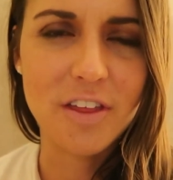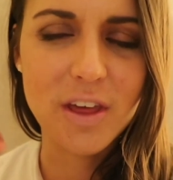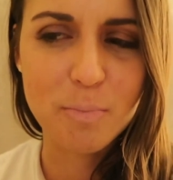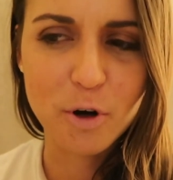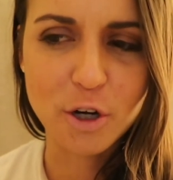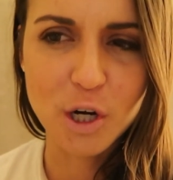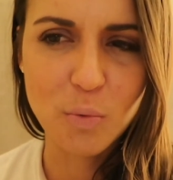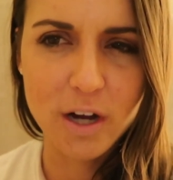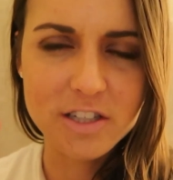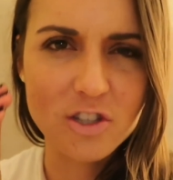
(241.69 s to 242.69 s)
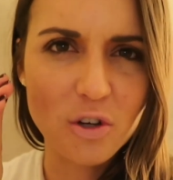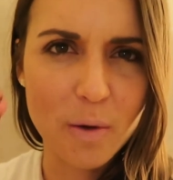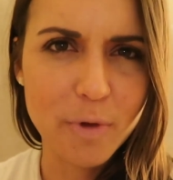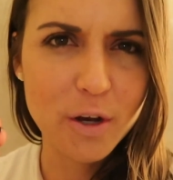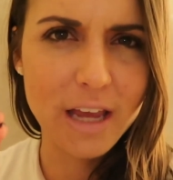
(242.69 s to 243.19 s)
I think Mercury wants us to
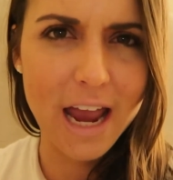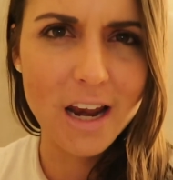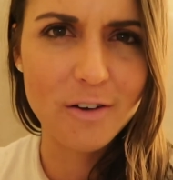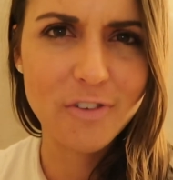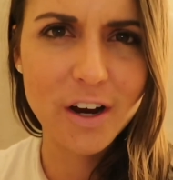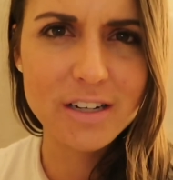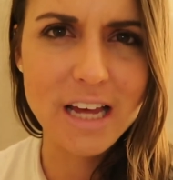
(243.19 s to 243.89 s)
communicate in a very